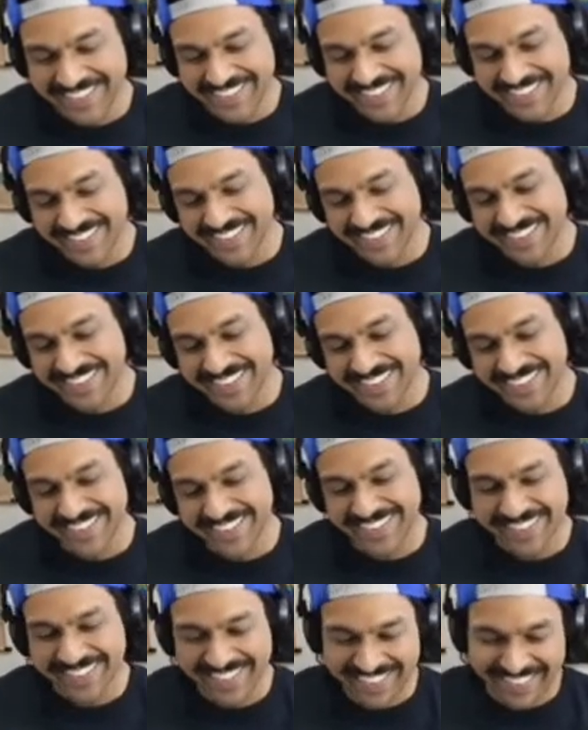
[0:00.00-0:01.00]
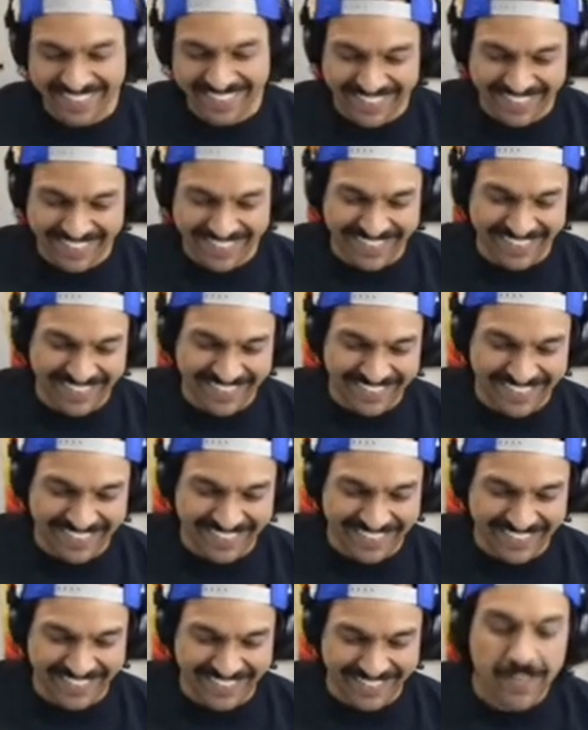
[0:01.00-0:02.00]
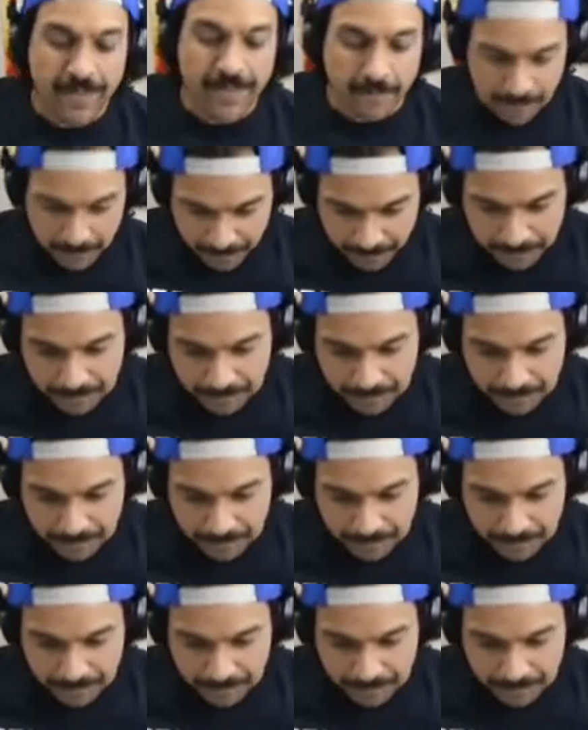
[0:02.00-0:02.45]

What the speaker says: [no speech]